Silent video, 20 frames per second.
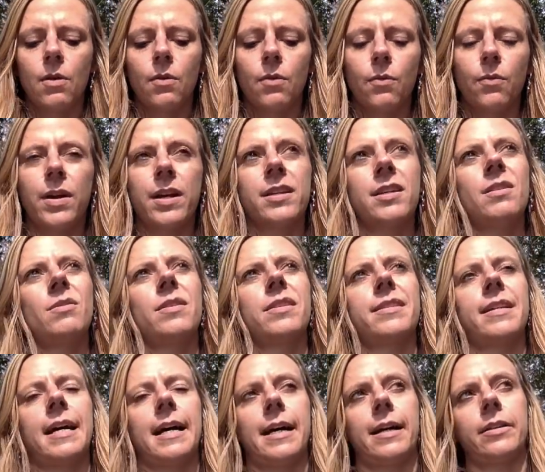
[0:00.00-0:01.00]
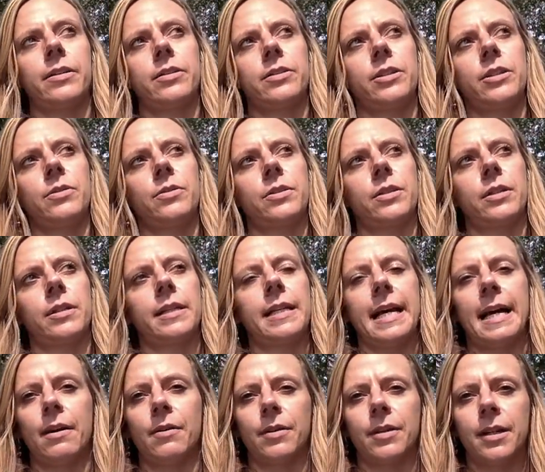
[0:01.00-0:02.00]
When you attach to certain
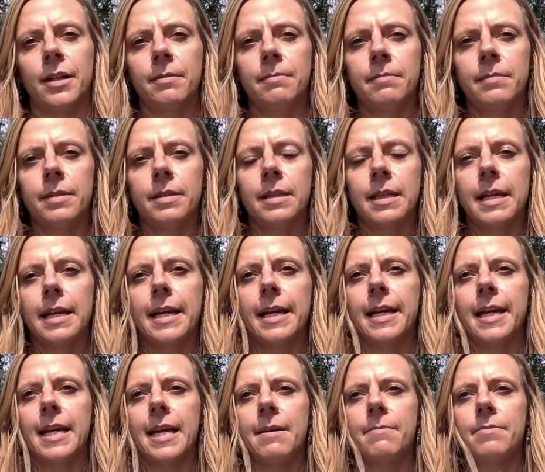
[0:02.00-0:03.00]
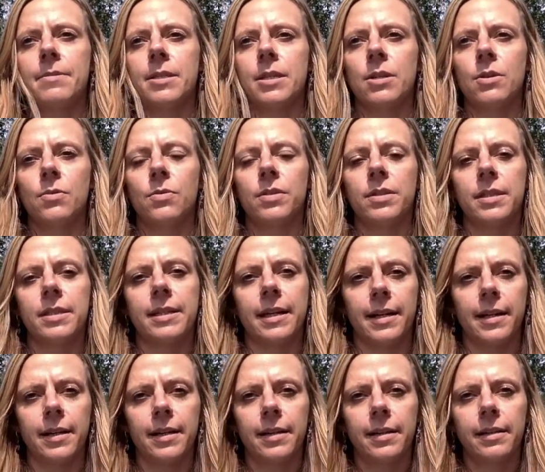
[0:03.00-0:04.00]
outcomes, it keeps you
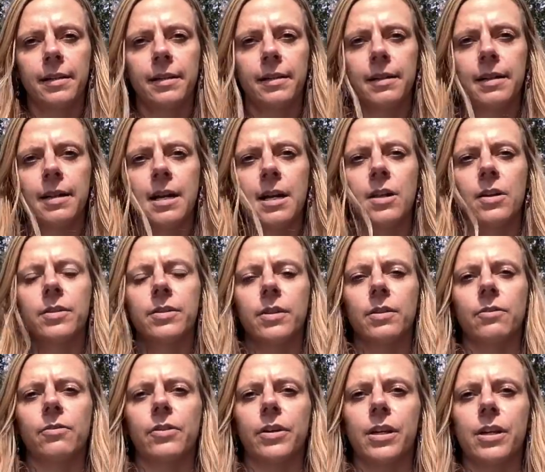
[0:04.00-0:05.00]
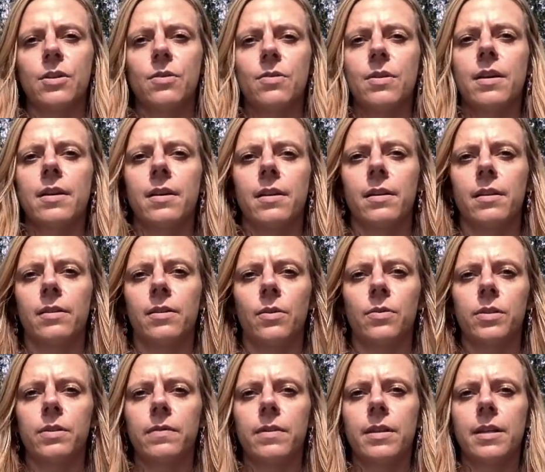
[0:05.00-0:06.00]
stuck. So for you,
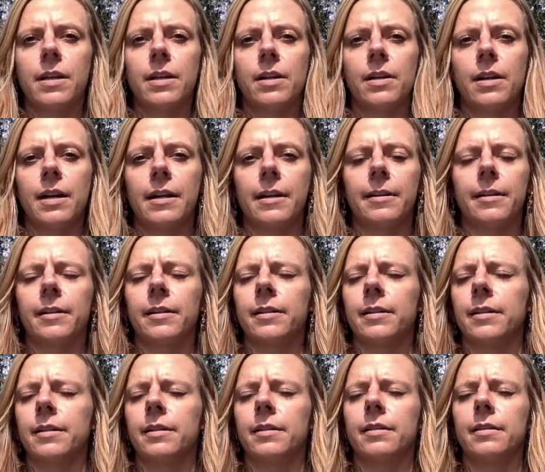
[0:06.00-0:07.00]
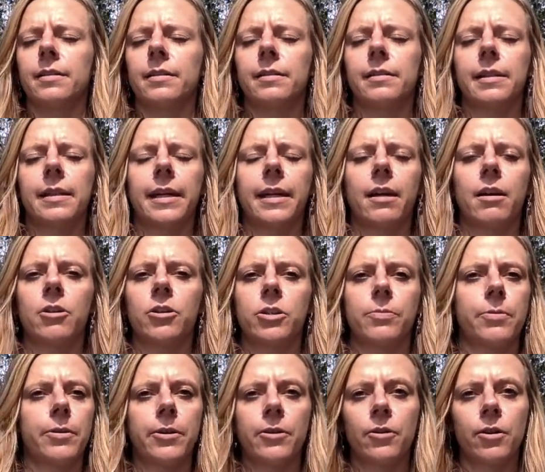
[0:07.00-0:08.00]
those of you that are like
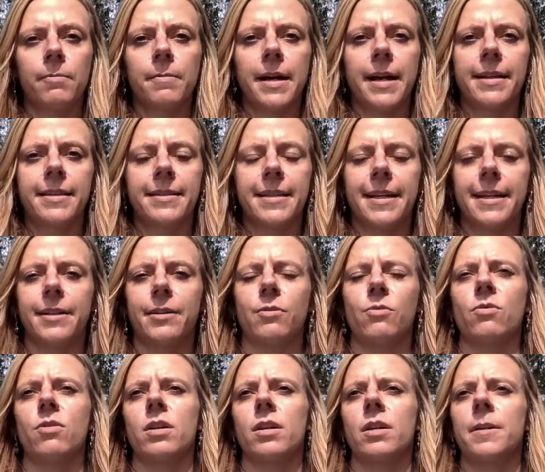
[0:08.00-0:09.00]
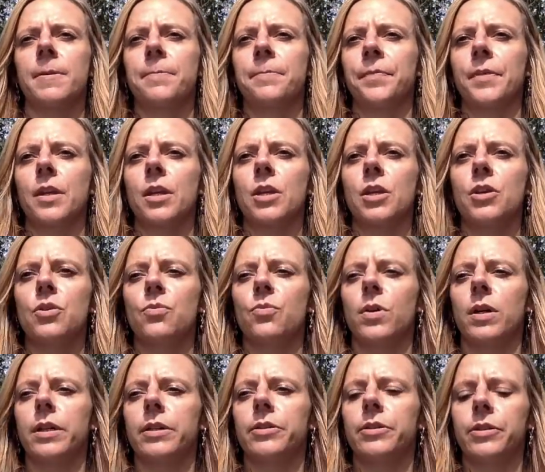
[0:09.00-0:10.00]
entrepreneur mindset, or you
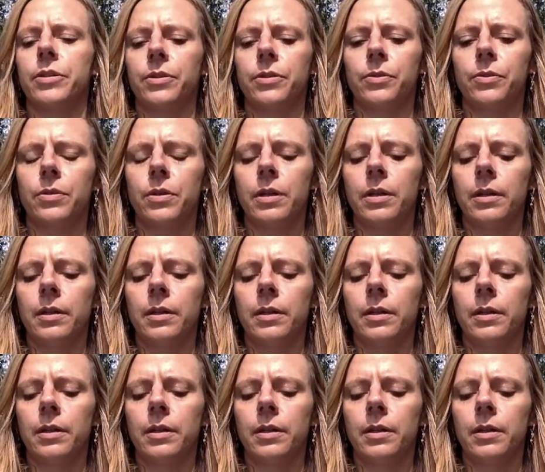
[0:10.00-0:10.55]
want to,